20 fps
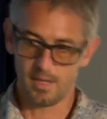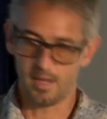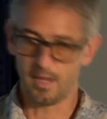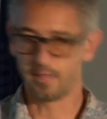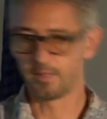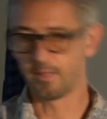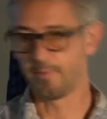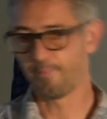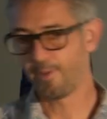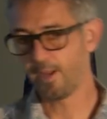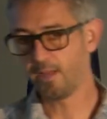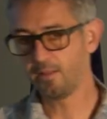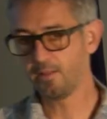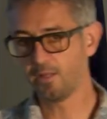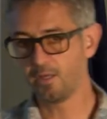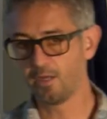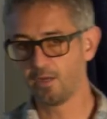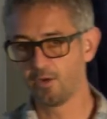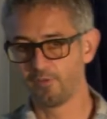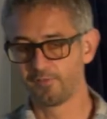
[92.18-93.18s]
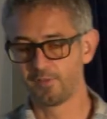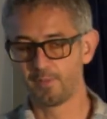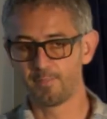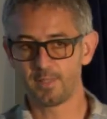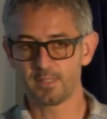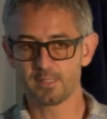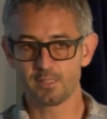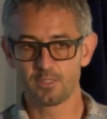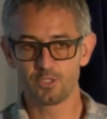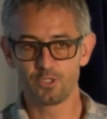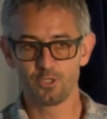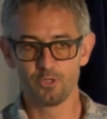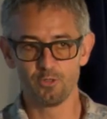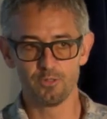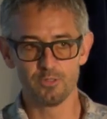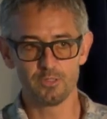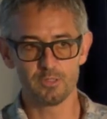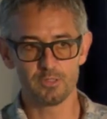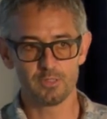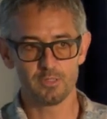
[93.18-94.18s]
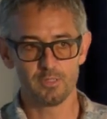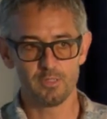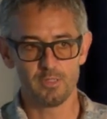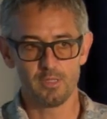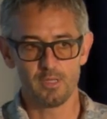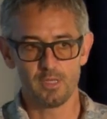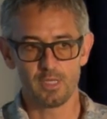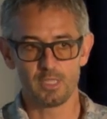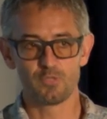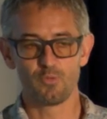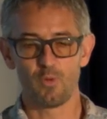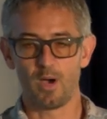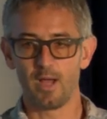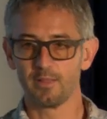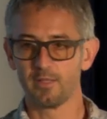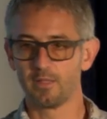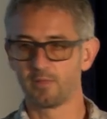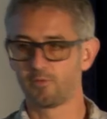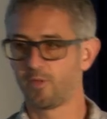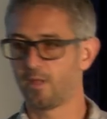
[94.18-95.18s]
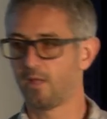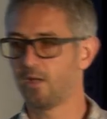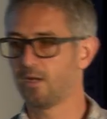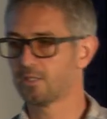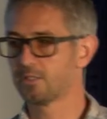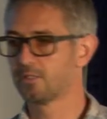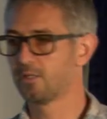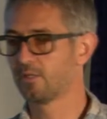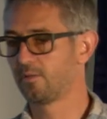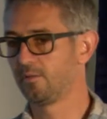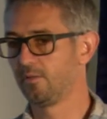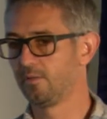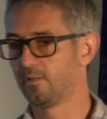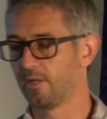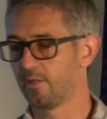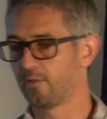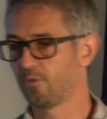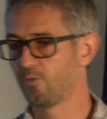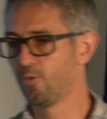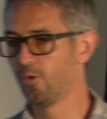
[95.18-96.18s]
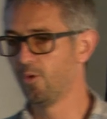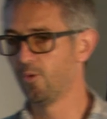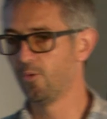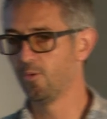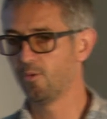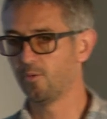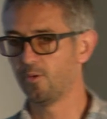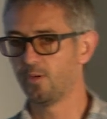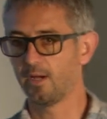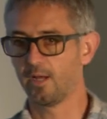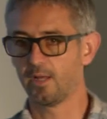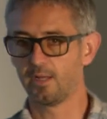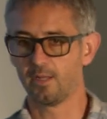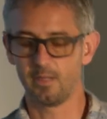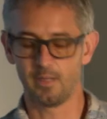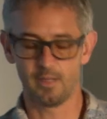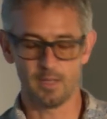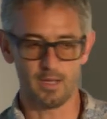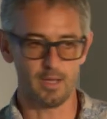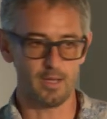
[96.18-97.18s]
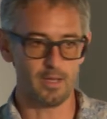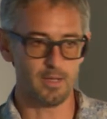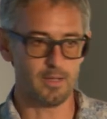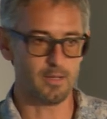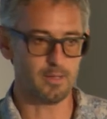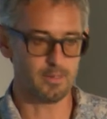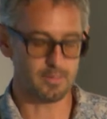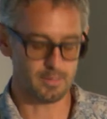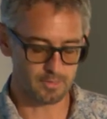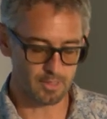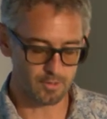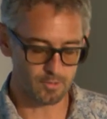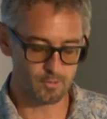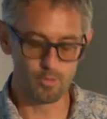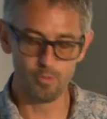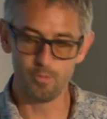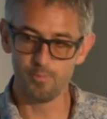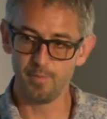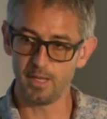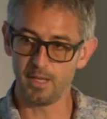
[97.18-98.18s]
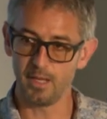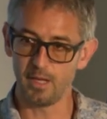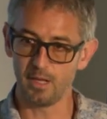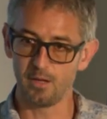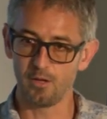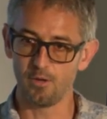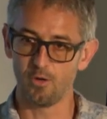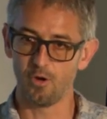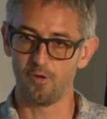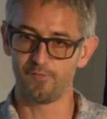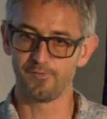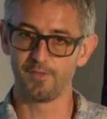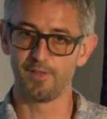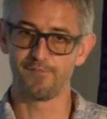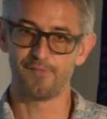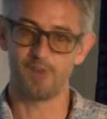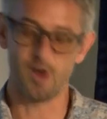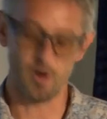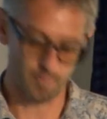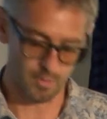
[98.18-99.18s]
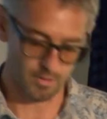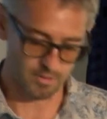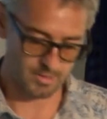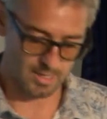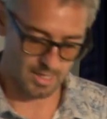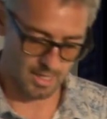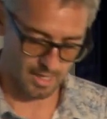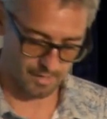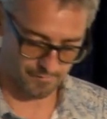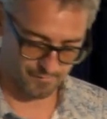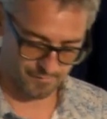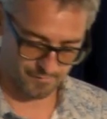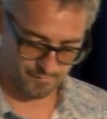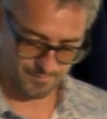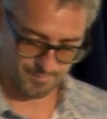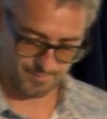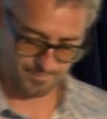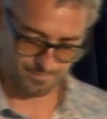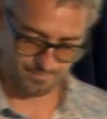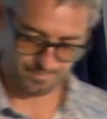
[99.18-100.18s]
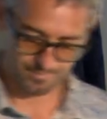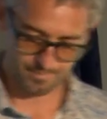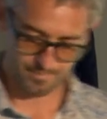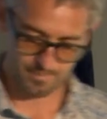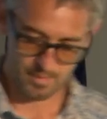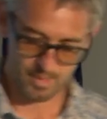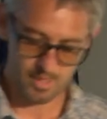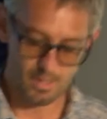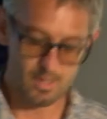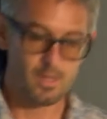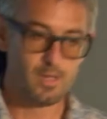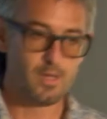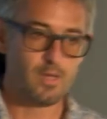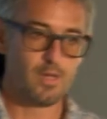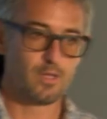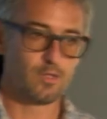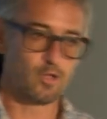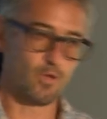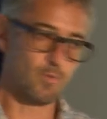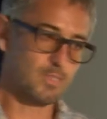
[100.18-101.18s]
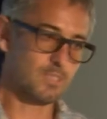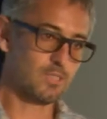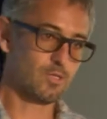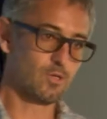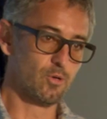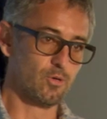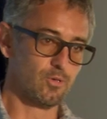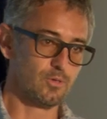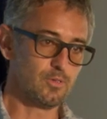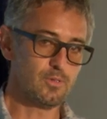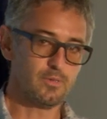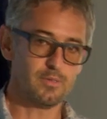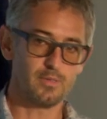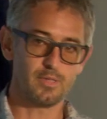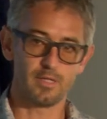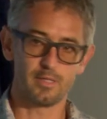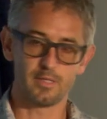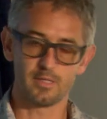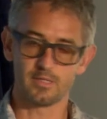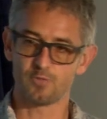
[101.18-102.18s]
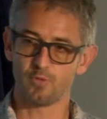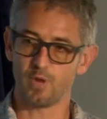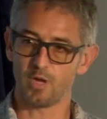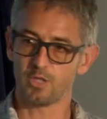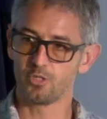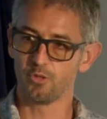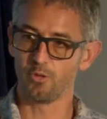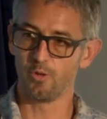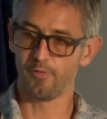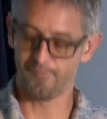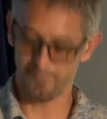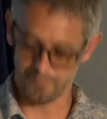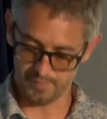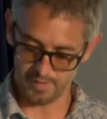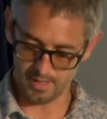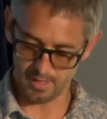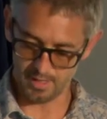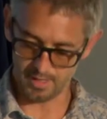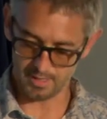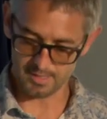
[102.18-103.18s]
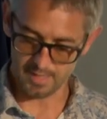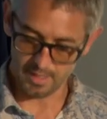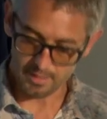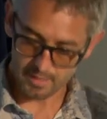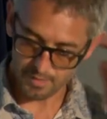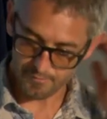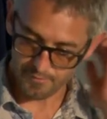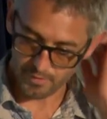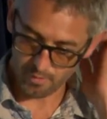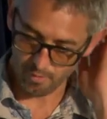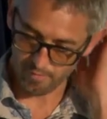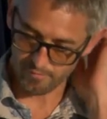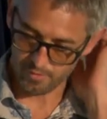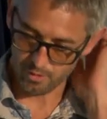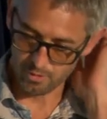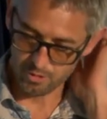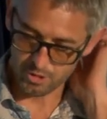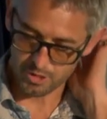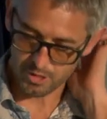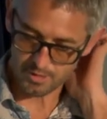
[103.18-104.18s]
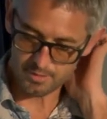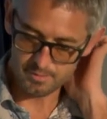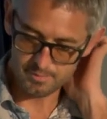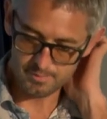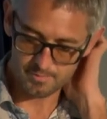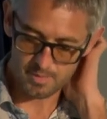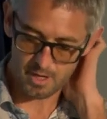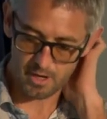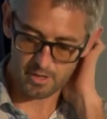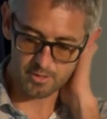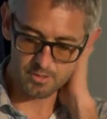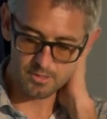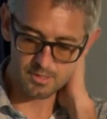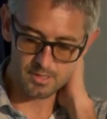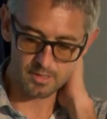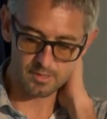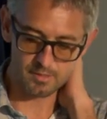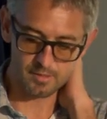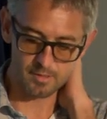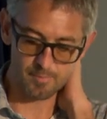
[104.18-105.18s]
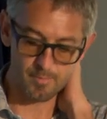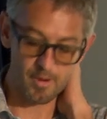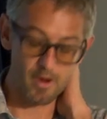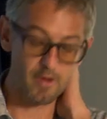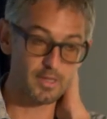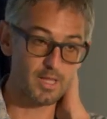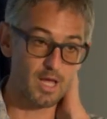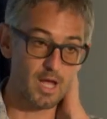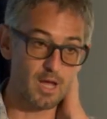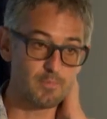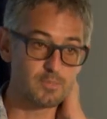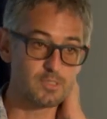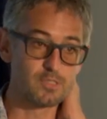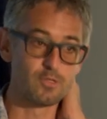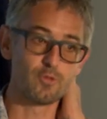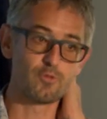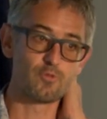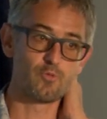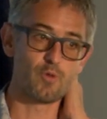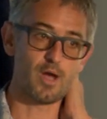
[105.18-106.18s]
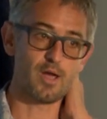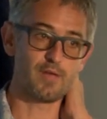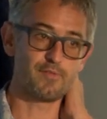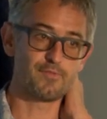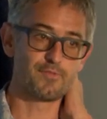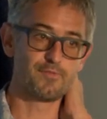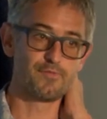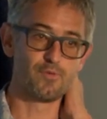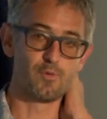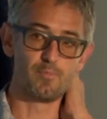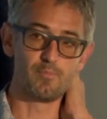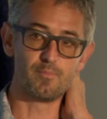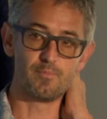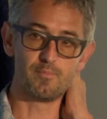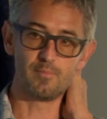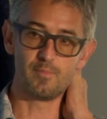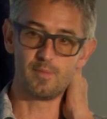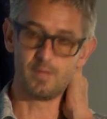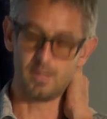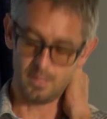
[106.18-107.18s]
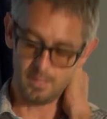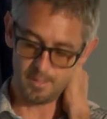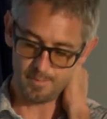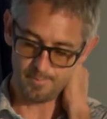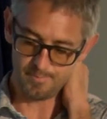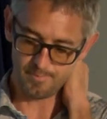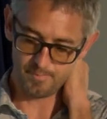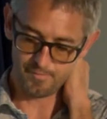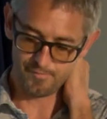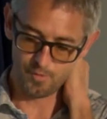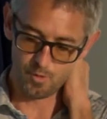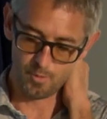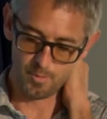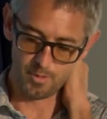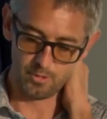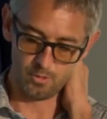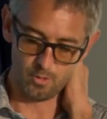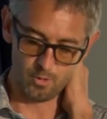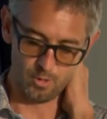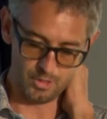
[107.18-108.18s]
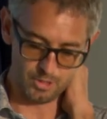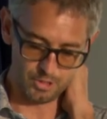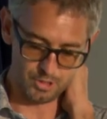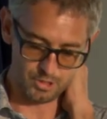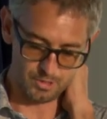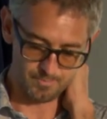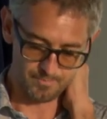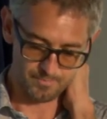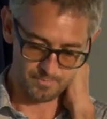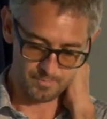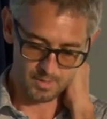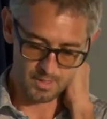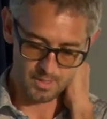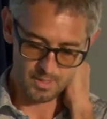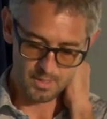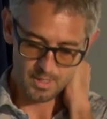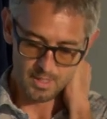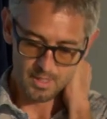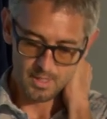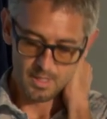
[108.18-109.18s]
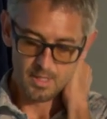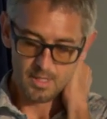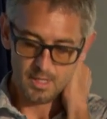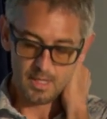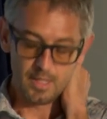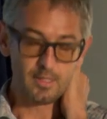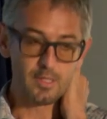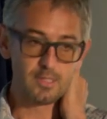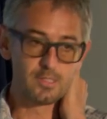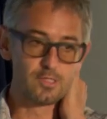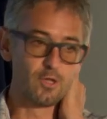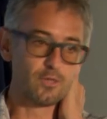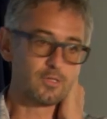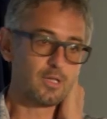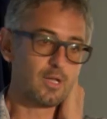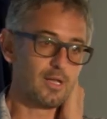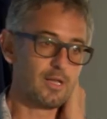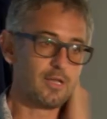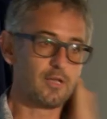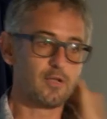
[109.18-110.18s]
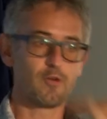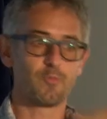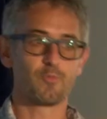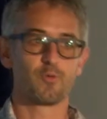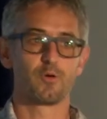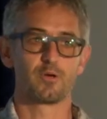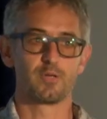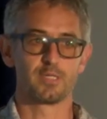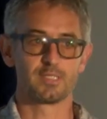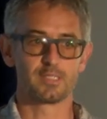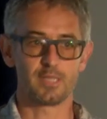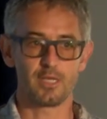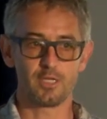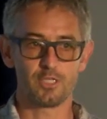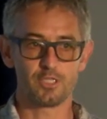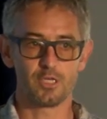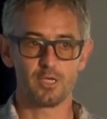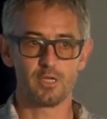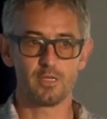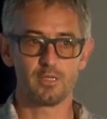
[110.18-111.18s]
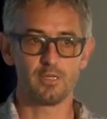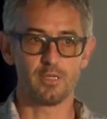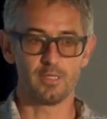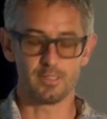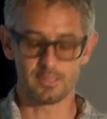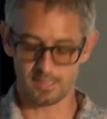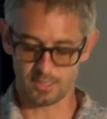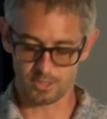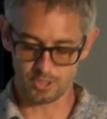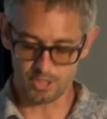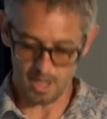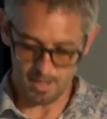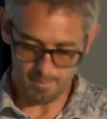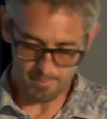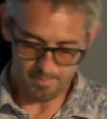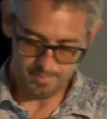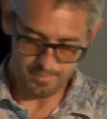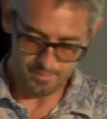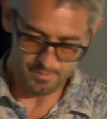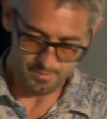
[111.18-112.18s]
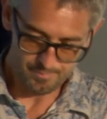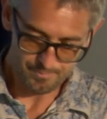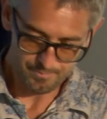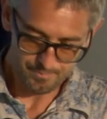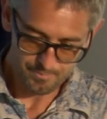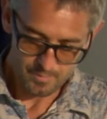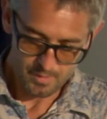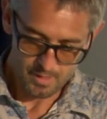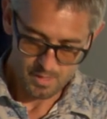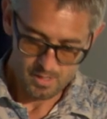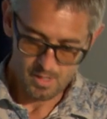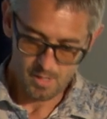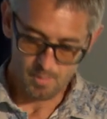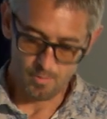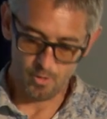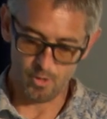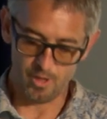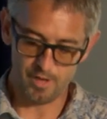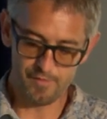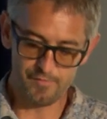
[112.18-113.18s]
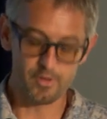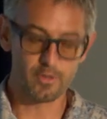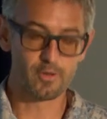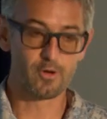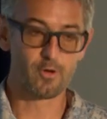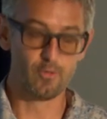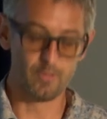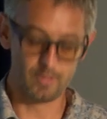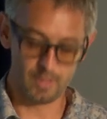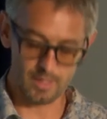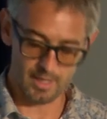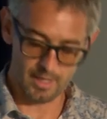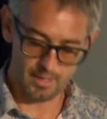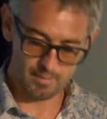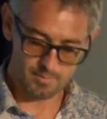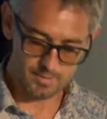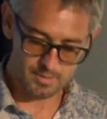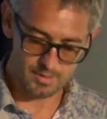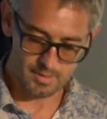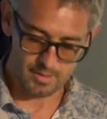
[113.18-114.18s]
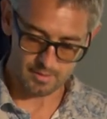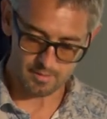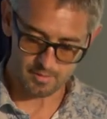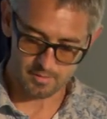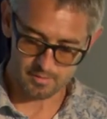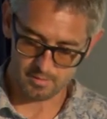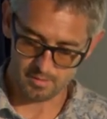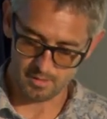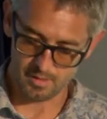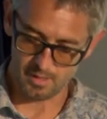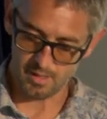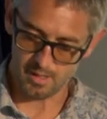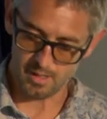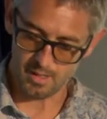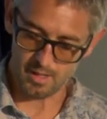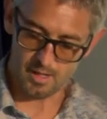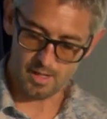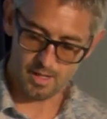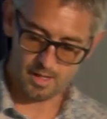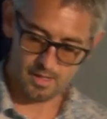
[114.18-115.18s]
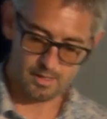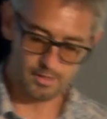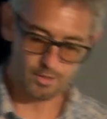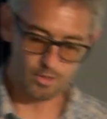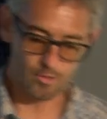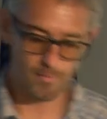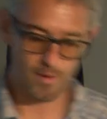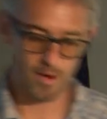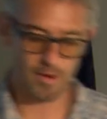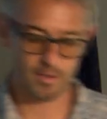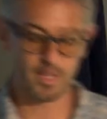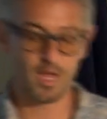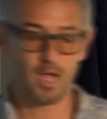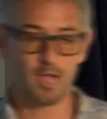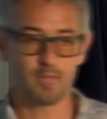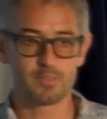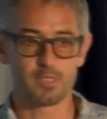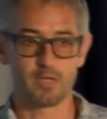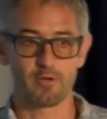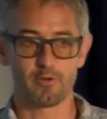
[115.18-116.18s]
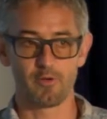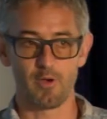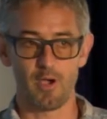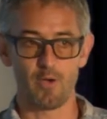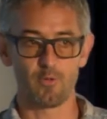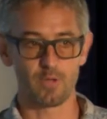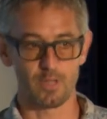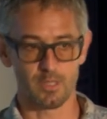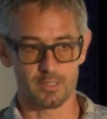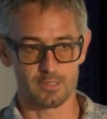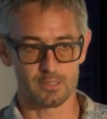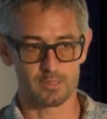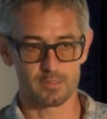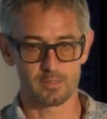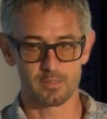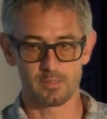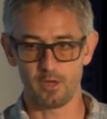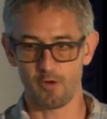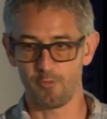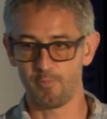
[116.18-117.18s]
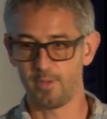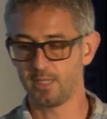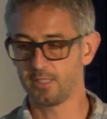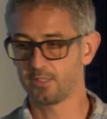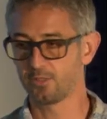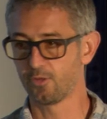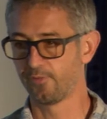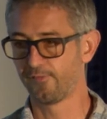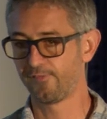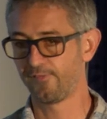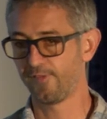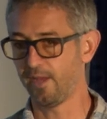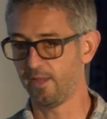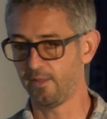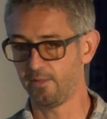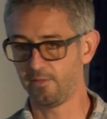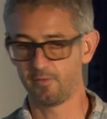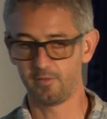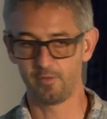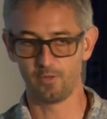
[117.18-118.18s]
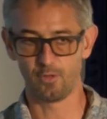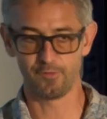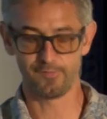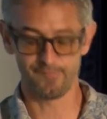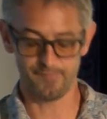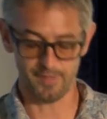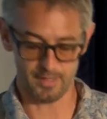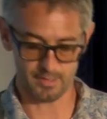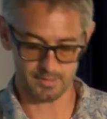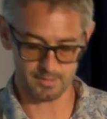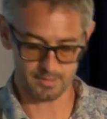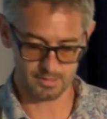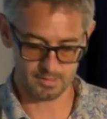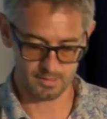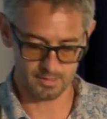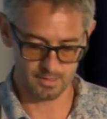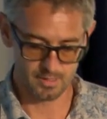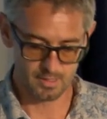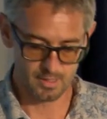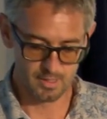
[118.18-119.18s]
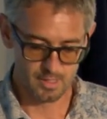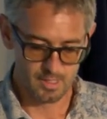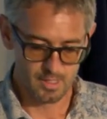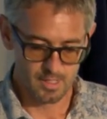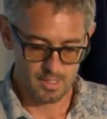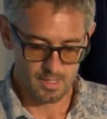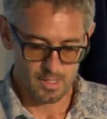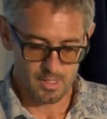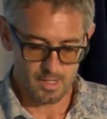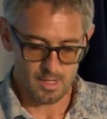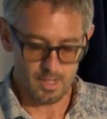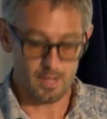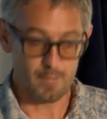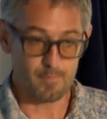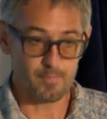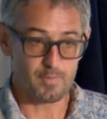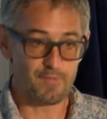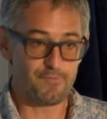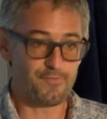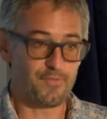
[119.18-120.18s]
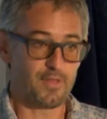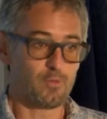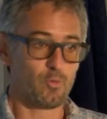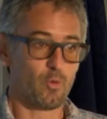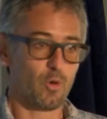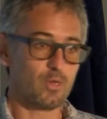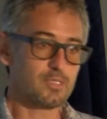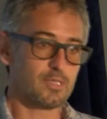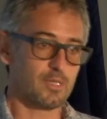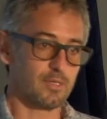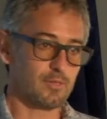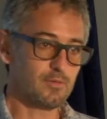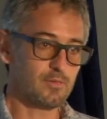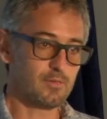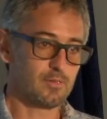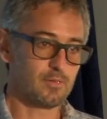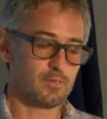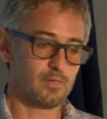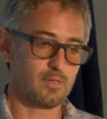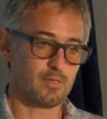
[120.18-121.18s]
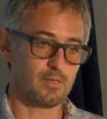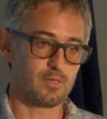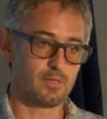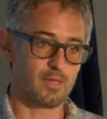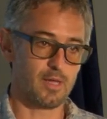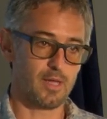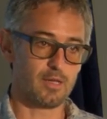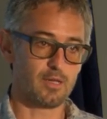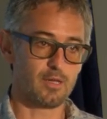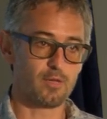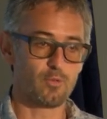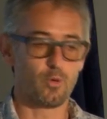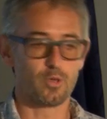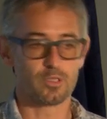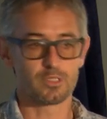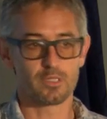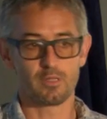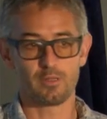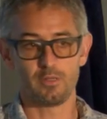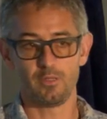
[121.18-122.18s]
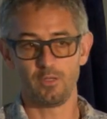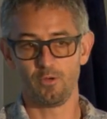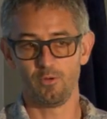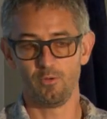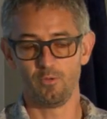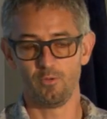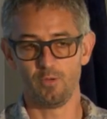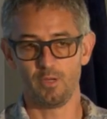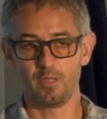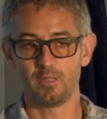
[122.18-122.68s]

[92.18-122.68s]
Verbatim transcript: And the painting of the peasant shoes is one that tells us the, the, true and, uh, the true meaning of the farmer's life. Thomas Kuhn, in The Structure of uh, Scientific Revolution, argues that the paradigm is not derived from um, former knowledge. It is not a linear progression, it's a jump. Moreover, Kuhn claims that uh, new paradigms are groundless. They are based on fate, not facts. Um, if it wasn't, then it wasn't new,